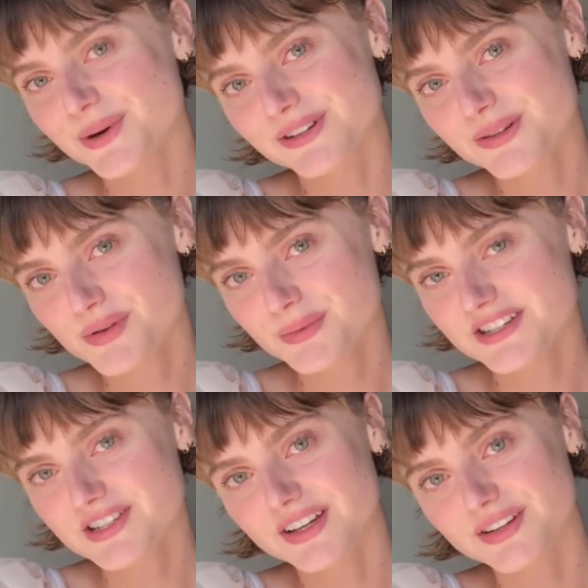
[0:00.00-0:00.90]
welcome to my
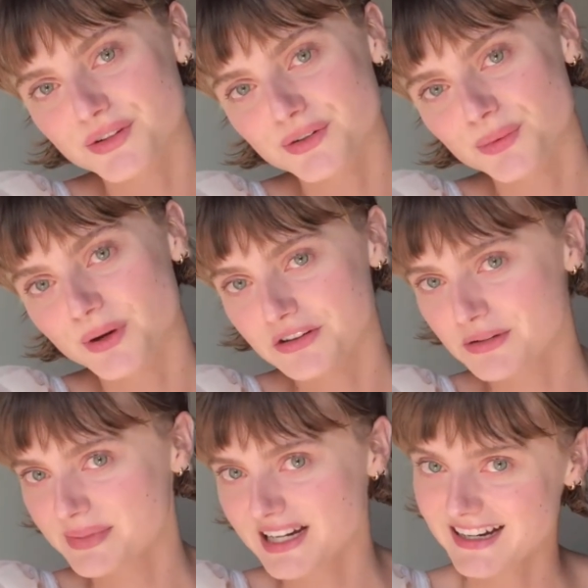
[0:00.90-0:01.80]
channel, or
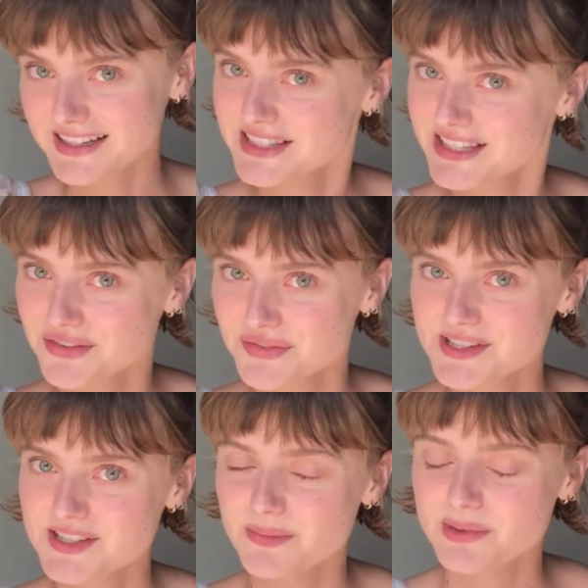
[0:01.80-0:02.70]
welcome back. Thank you for
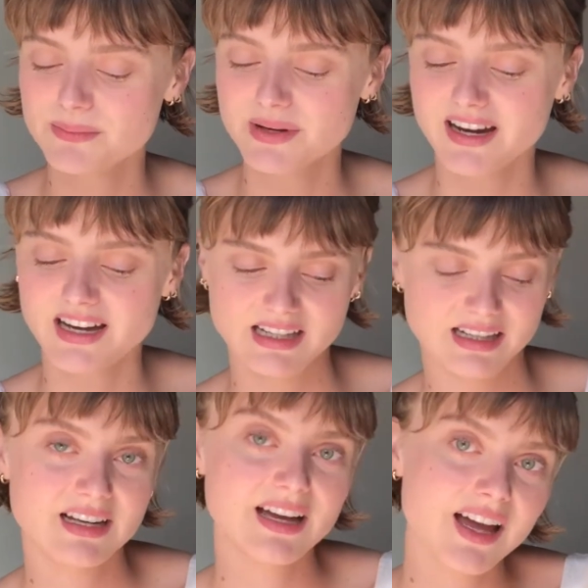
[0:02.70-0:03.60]
stopping by.
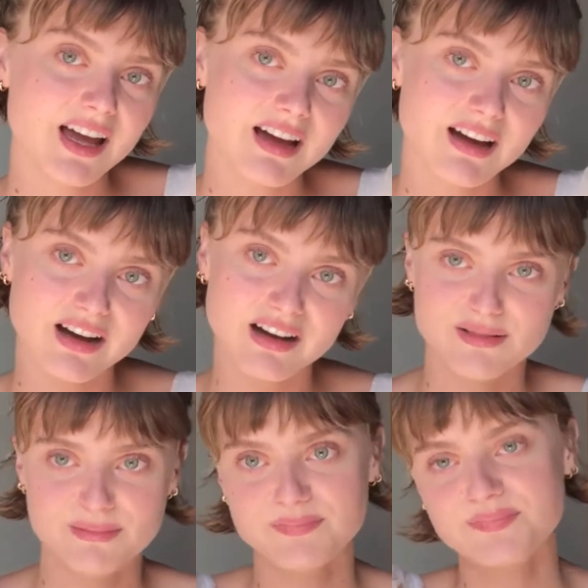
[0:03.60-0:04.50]

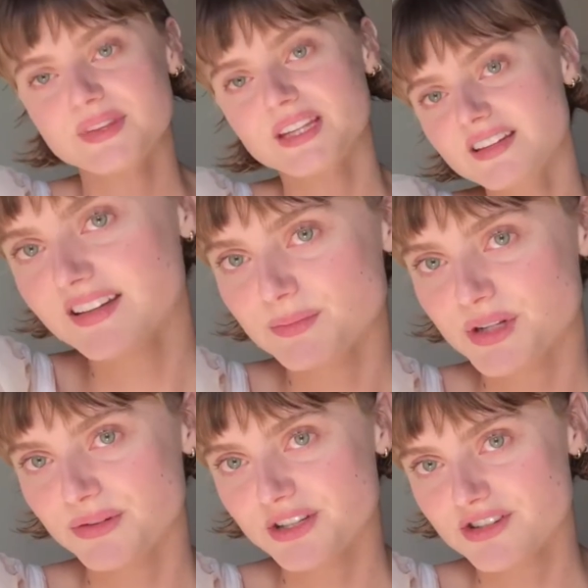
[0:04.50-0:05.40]
I'm
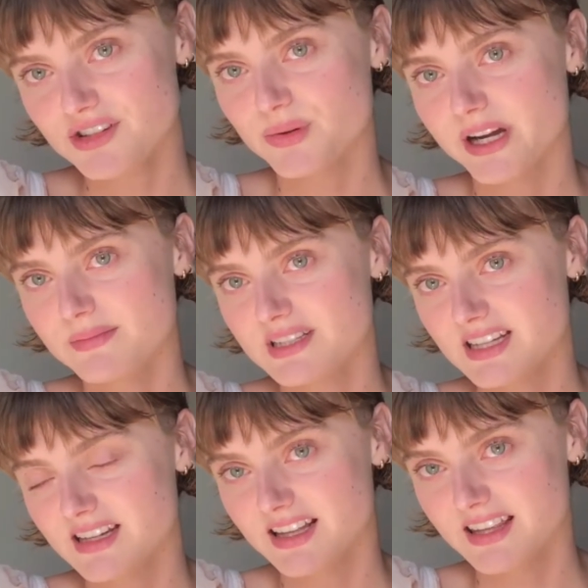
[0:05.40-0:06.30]
not really sure why I'm
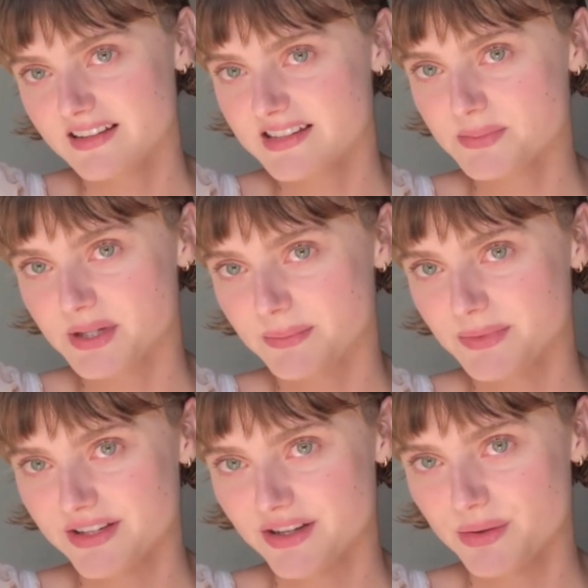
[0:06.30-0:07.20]
sitting like this, but I'm
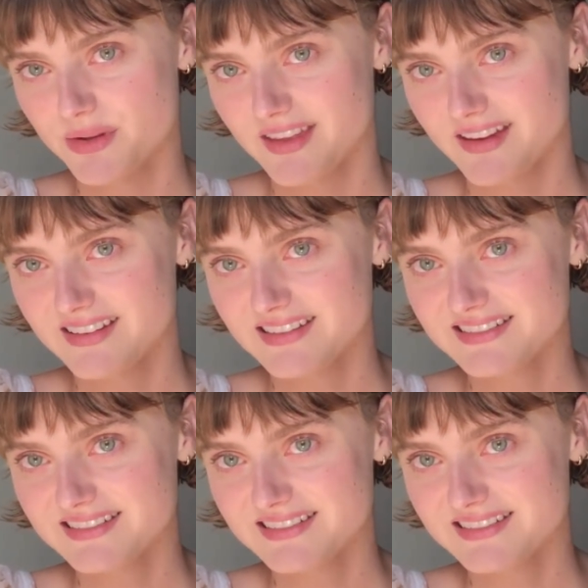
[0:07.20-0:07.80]
gonna go with it.